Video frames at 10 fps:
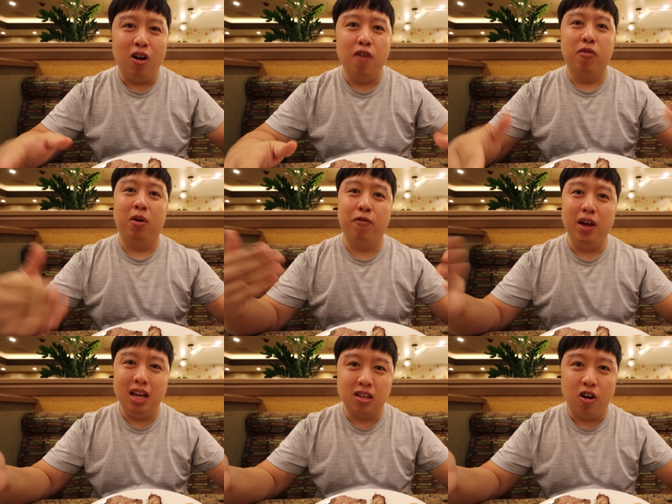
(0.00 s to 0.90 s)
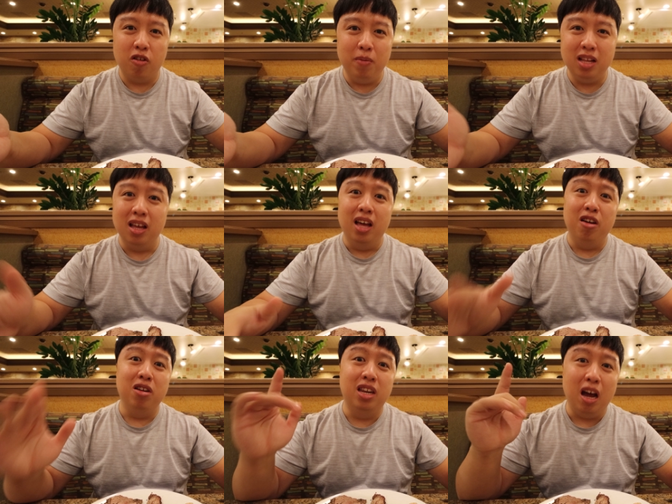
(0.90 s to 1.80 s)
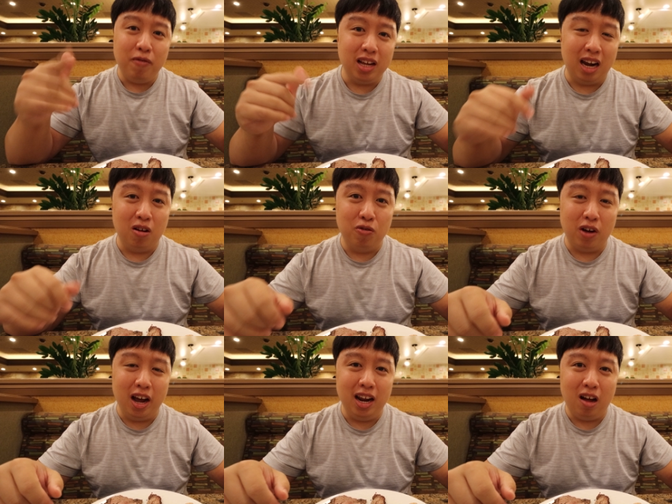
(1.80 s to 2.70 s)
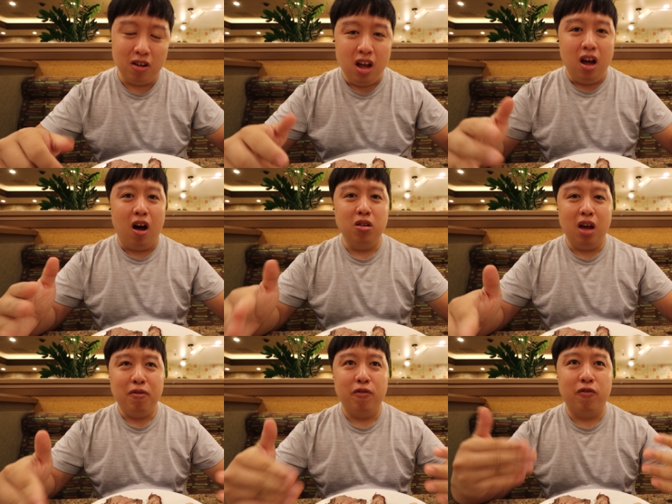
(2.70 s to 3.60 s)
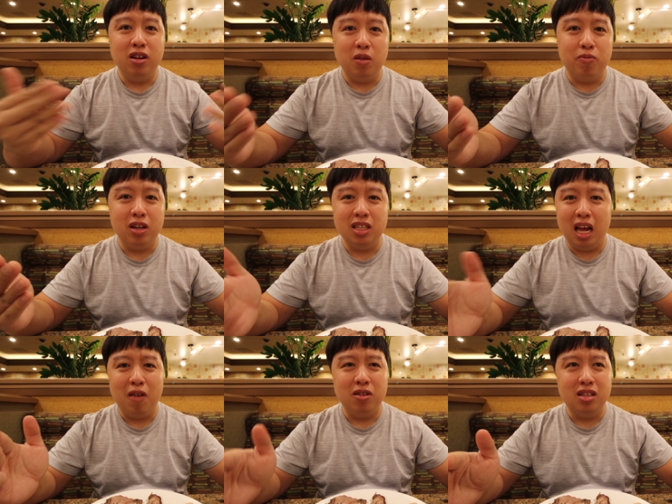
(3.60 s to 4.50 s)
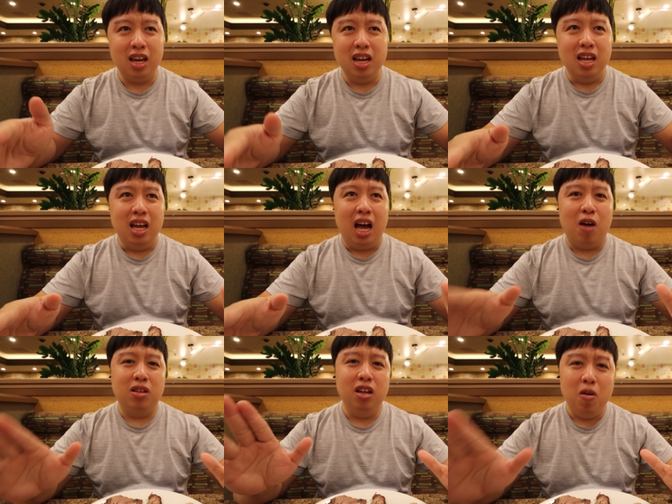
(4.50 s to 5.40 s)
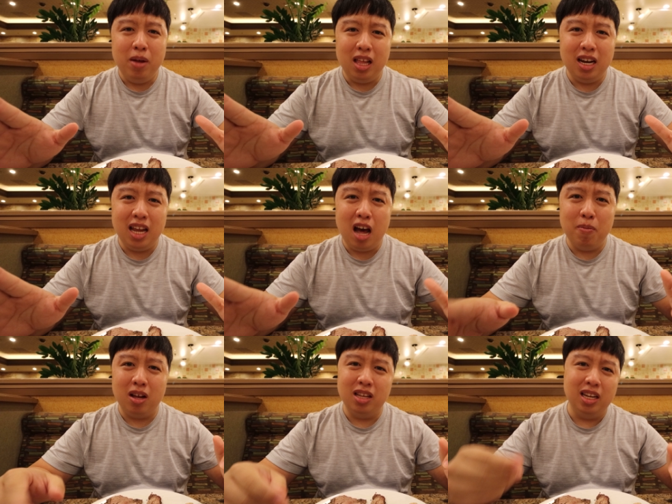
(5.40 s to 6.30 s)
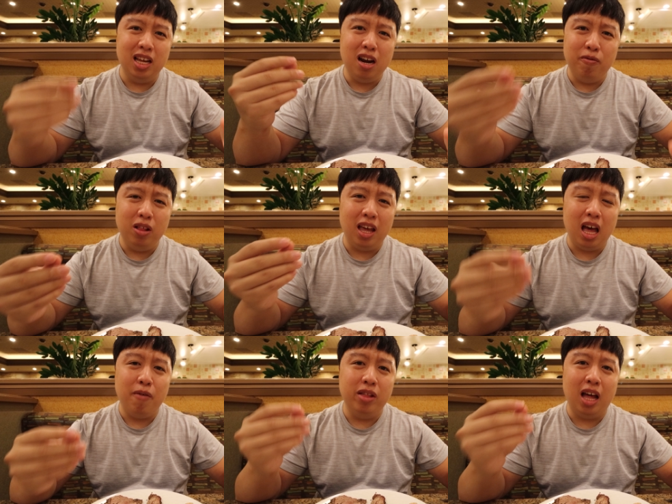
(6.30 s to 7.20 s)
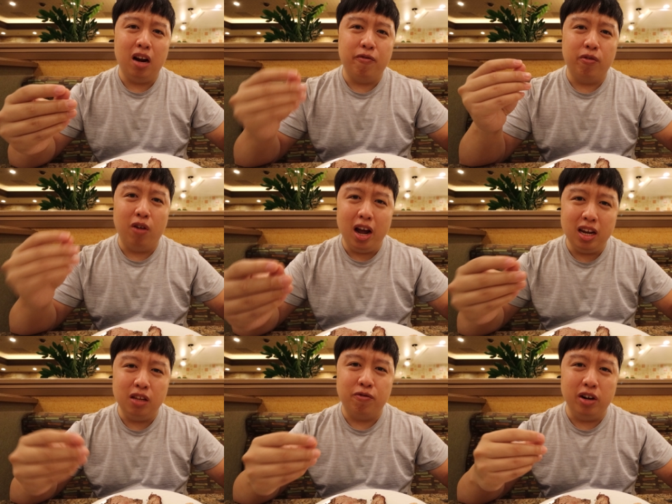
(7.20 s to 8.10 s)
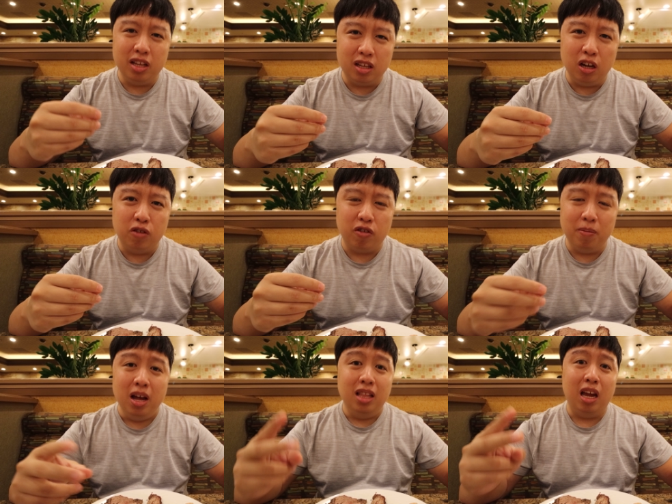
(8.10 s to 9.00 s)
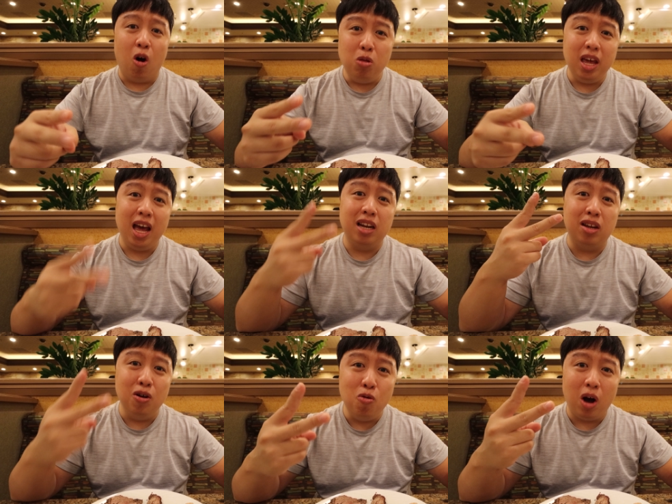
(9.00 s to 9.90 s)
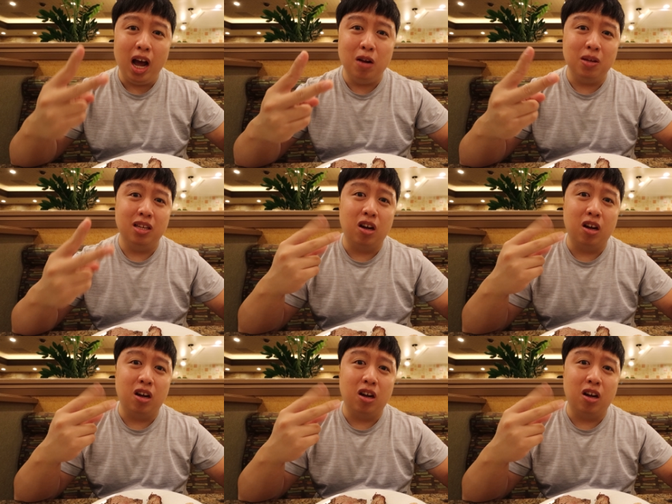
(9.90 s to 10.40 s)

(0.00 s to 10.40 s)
all, if a buffet has carved meats, you definitely gotta go try it out. Although after first impressions, I have to say I was a little bit let down because they didn't really have a lot of varieties for you to choose from. They only had 2 items at the